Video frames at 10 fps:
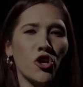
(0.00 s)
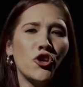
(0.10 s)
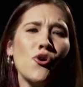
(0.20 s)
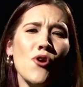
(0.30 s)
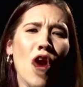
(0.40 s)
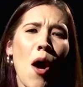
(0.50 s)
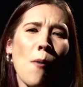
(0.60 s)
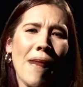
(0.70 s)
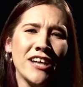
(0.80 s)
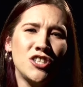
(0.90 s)
You know
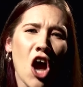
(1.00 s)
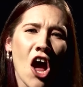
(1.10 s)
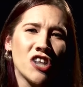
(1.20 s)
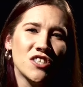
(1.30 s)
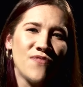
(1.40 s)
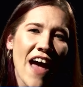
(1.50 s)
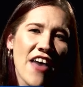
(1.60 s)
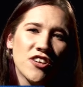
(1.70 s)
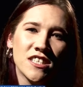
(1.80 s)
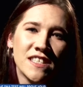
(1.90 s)
my daughter's
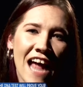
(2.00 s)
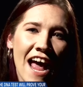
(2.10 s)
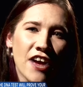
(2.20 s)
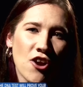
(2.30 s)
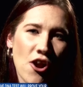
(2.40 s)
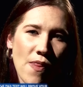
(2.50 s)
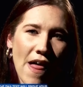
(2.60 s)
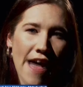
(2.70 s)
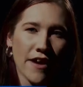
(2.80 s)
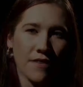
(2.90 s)
father is not in her
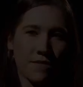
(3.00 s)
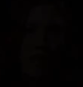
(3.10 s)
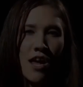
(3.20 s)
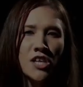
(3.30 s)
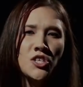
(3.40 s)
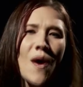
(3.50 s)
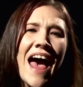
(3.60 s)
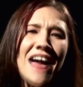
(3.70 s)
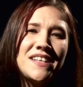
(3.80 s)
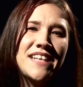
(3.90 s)
life. So
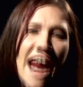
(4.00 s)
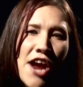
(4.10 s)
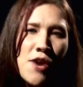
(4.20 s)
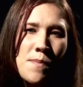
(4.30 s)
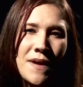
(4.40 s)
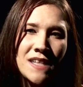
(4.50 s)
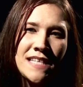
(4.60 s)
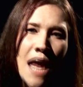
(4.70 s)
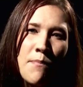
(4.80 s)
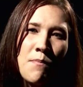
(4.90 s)
how dare you be the
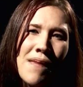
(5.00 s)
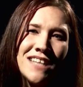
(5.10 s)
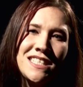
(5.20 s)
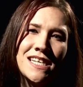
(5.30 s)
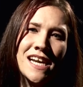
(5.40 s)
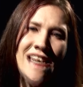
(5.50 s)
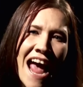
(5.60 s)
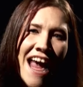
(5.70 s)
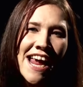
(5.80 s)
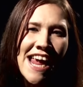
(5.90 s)
type of man to
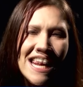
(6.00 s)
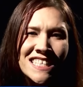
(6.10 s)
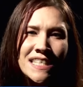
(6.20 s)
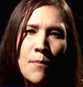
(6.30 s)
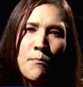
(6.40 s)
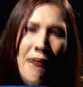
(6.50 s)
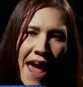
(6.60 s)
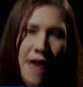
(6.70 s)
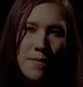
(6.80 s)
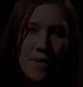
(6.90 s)
deny an innocent
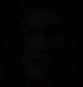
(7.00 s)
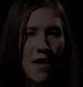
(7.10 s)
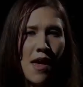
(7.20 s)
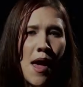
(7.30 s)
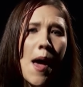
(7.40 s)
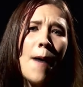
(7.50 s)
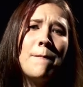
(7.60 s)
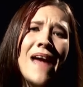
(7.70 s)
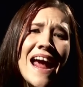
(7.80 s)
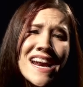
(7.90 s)
baby?
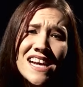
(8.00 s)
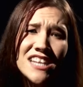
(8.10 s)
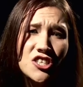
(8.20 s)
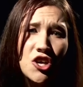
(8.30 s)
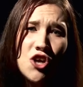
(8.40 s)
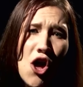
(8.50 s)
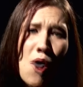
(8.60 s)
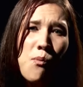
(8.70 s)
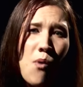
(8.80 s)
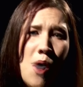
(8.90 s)
Amanda is a
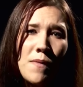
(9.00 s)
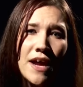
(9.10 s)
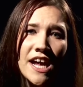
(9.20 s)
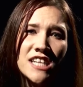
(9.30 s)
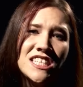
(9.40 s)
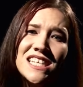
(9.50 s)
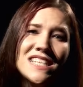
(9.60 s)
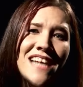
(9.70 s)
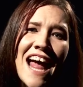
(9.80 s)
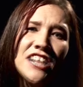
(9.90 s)
good woman, and she
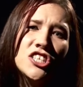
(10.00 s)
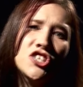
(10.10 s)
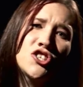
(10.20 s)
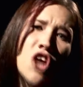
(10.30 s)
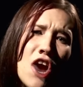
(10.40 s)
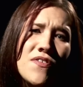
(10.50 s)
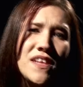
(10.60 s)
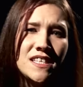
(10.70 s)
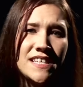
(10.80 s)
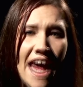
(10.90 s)
does not deserve
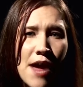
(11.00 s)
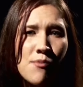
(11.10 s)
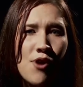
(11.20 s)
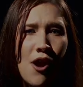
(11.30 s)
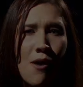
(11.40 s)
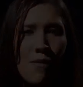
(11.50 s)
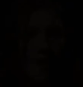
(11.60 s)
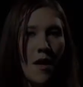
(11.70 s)
this, Gabriel.